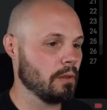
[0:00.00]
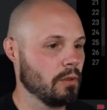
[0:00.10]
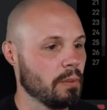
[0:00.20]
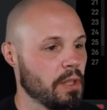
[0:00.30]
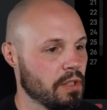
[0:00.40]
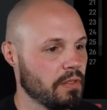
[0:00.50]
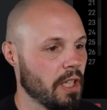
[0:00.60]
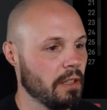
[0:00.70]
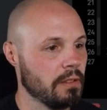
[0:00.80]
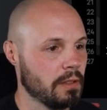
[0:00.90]
So
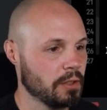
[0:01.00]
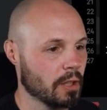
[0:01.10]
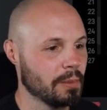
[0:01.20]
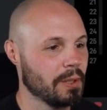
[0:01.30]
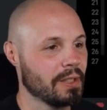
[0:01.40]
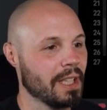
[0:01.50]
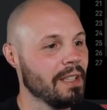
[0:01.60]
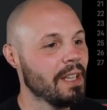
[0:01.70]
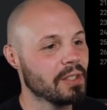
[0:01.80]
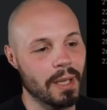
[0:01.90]
Command-Shift-A to dark mode. Okay.
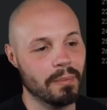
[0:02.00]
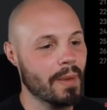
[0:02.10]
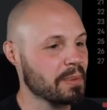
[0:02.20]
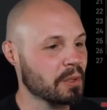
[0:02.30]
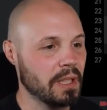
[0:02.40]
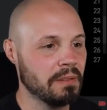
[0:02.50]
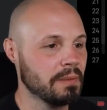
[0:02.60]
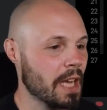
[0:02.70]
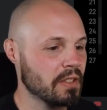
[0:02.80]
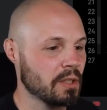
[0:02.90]
So yep, map screen
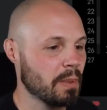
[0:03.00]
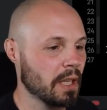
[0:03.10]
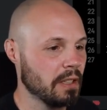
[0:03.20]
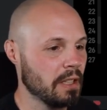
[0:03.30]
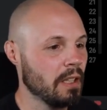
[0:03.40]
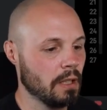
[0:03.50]
as expected.